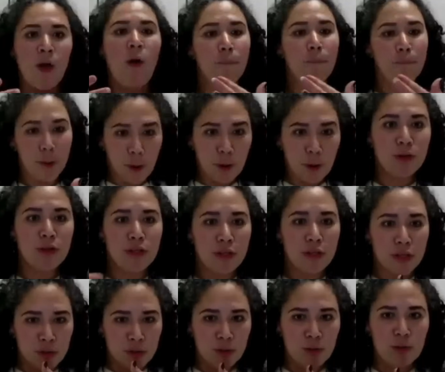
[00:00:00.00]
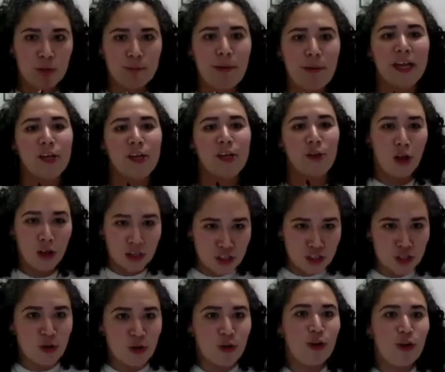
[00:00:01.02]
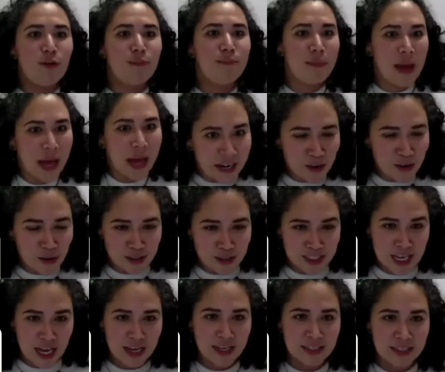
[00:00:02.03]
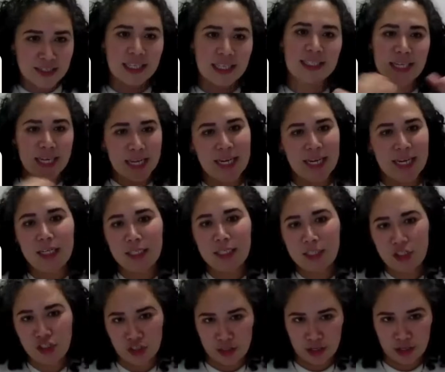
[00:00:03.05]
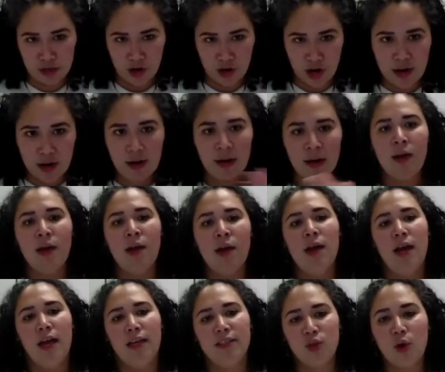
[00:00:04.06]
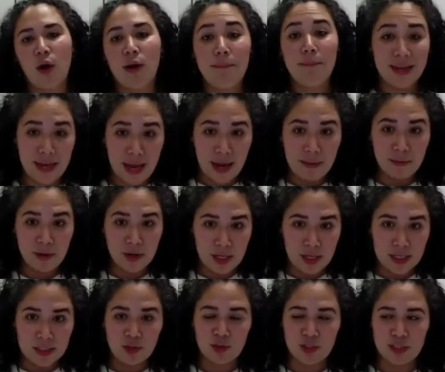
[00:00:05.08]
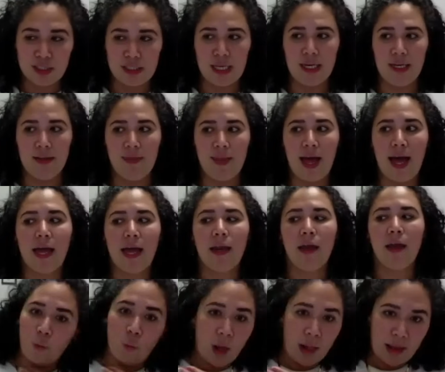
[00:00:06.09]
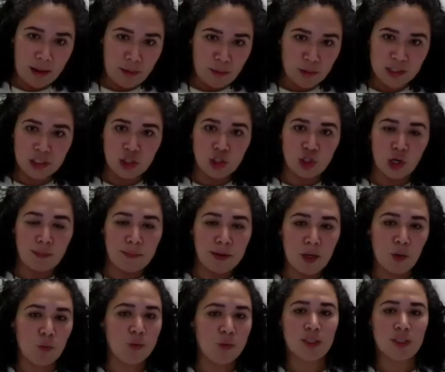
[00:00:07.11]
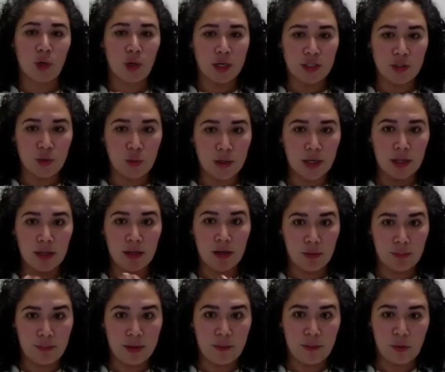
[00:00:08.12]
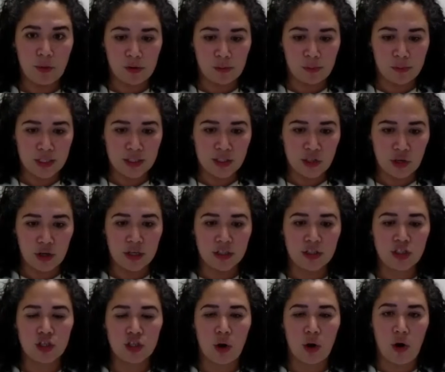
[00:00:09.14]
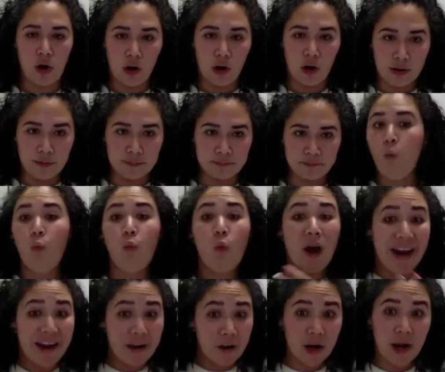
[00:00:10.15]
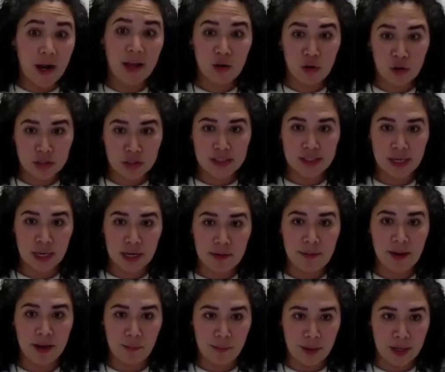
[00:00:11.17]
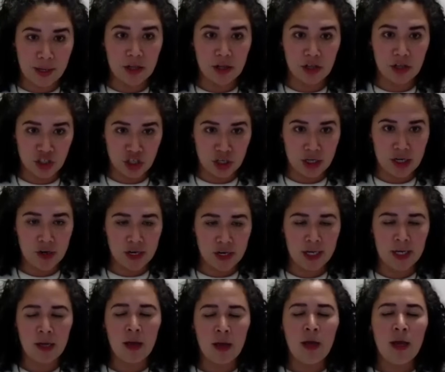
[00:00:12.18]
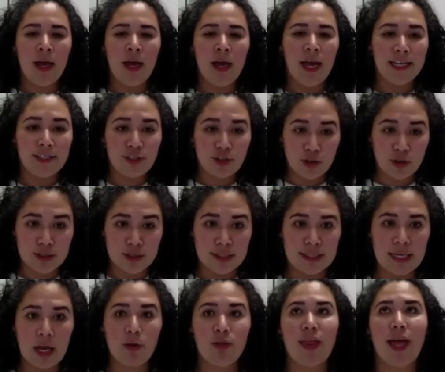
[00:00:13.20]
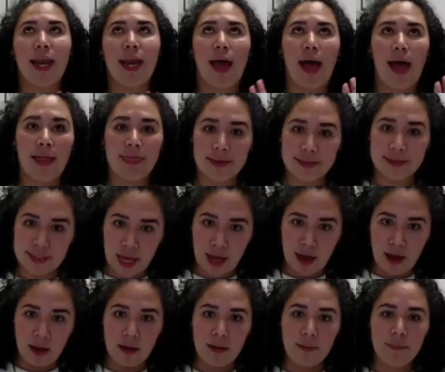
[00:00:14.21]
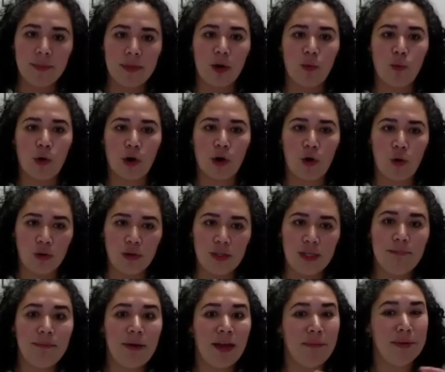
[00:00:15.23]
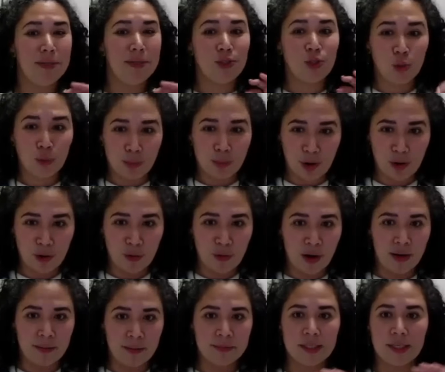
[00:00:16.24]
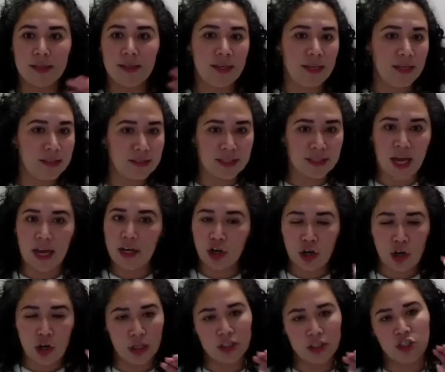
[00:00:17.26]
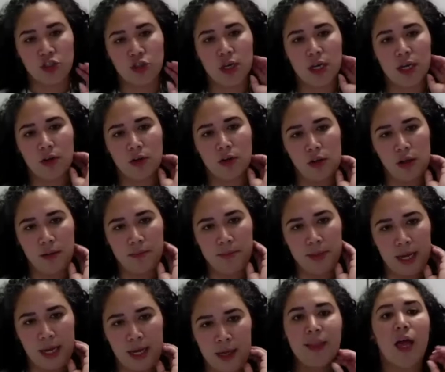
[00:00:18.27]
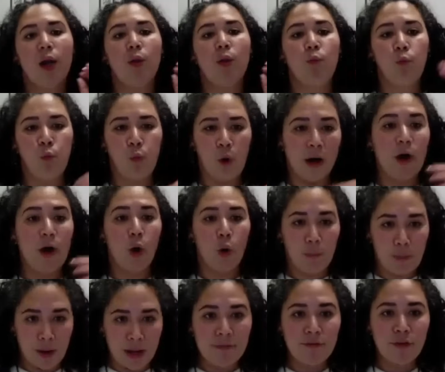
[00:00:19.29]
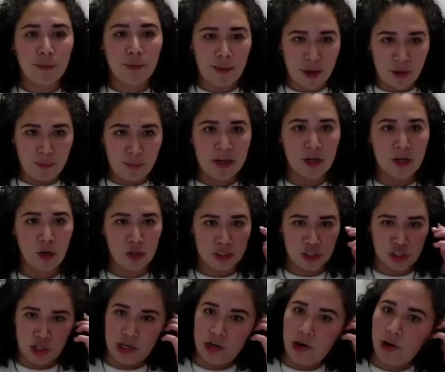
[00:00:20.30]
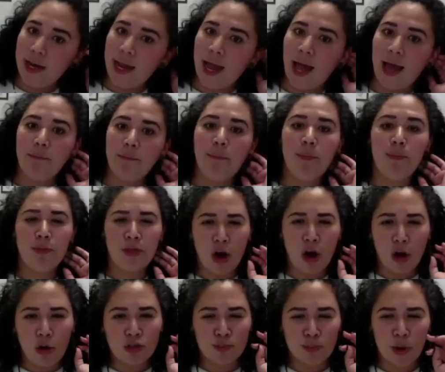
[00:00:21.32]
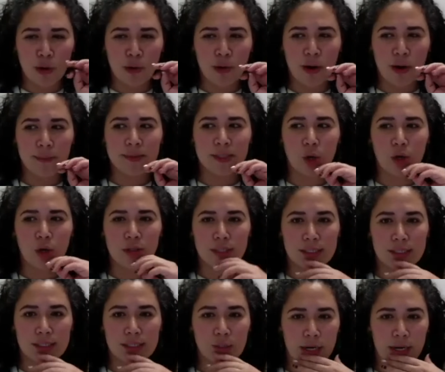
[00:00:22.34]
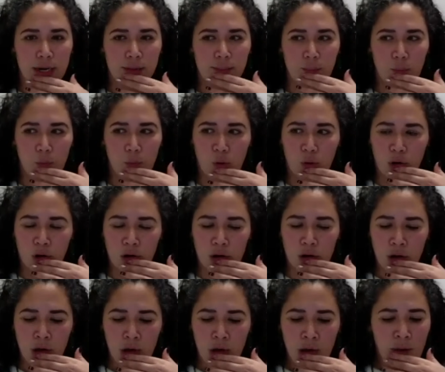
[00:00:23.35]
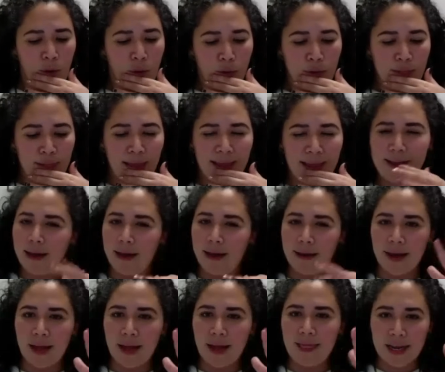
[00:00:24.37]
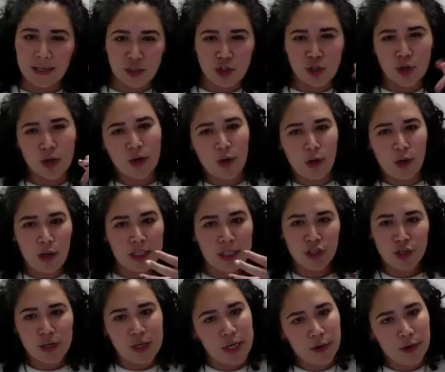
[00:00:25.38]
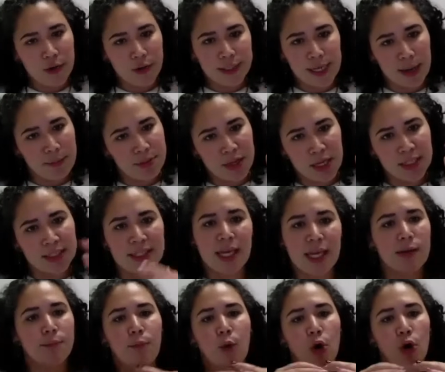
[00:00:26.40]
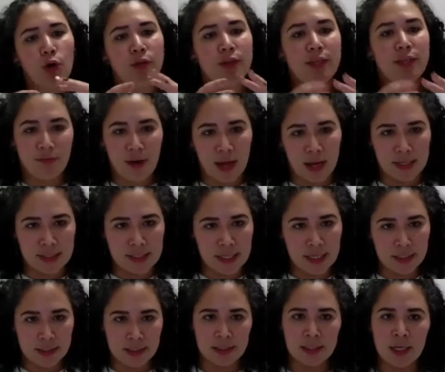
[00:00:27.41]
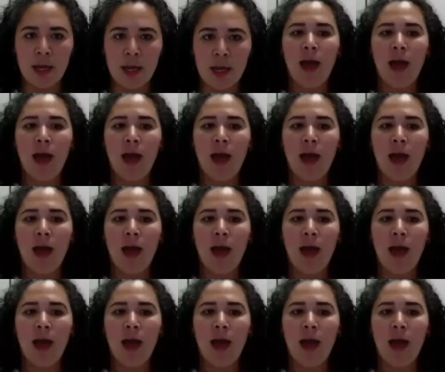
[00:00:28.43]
both do biological, medical sciences, and engineering. And so I became really interested in that. While I was in Germany, we started doing a little bit more research on where I could study biomedical engineering. It turns out that at the time, there were only maybe two programs in the entire country in Colombia that were open for biomedical engineering. And those programs concentrated more on like electrical engineering type things, like more on devices.